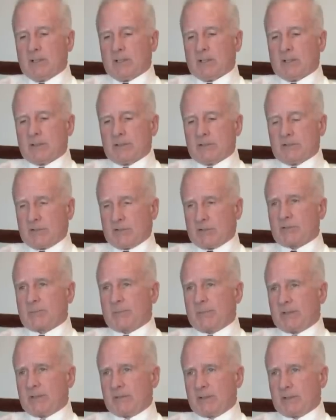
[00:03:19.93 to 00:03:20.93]
his
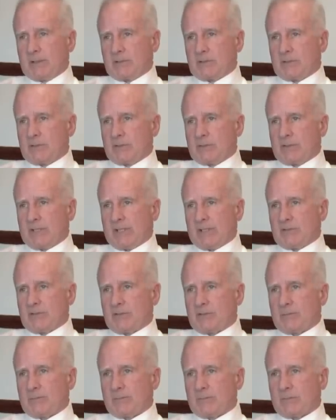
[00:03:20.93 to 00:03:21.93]
experiences,
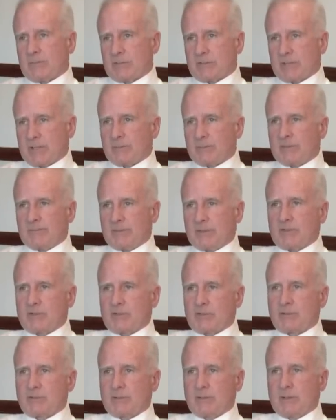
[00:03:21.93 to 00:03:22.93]
as some of
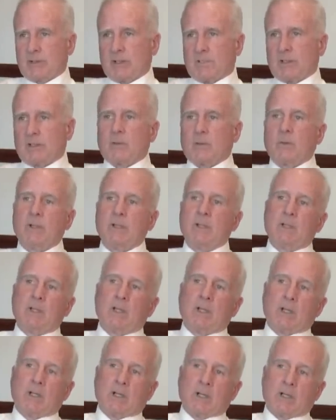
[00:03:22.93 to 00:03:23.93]
us know,
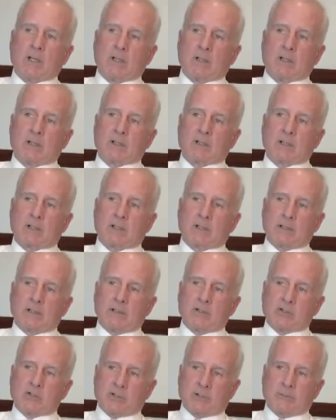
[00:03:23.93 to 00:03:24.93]
occurred
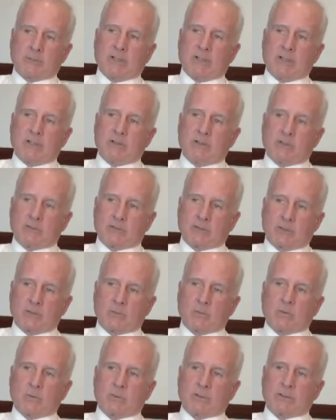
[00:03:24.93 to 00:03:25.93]
in Germany during
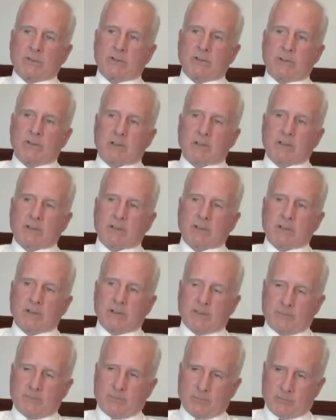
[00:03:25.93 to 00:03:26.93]
the war,
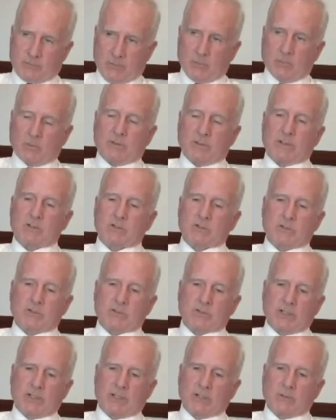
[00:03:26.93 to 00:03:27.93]
in pre-war, I should
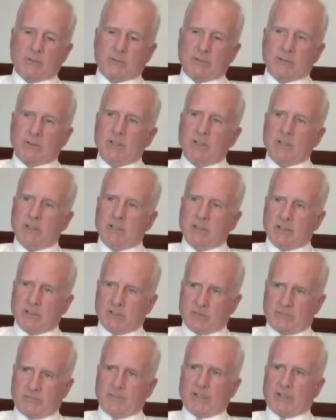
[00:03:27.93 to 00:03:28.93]
say, where
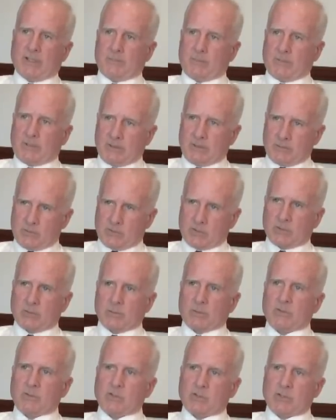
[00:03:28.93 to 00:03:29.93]
his family, he was
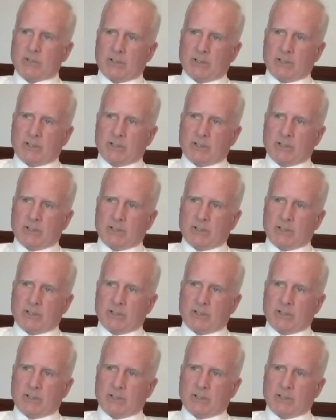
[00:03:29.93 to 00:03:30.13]
Jewish,